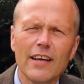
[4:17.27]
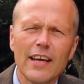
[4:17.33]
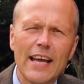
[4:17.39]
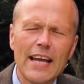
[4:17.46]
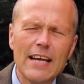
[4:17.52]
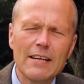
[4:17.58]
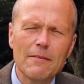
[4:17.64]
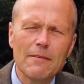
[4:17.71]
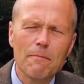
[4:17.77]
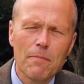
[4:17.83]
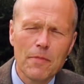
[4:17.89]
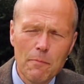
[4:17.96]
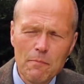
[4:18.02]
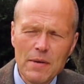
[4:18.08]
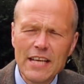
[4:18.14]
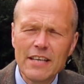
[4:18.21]
in
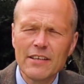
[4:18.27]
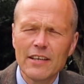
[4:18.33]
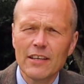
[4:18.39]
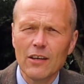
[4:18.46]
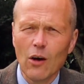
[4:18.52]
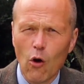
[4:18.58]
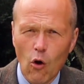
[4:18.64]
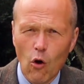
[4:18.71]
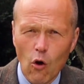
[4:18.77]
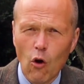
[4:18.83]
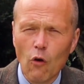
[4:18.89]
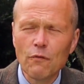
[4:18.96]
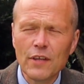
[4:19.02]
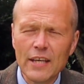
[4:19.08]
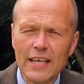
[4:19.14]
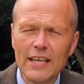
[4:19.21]
the media
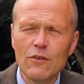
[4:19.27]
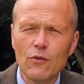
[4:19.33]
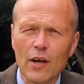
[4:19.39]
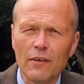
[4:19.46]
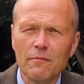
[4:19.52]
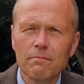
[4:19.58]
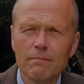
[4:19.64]
of the era.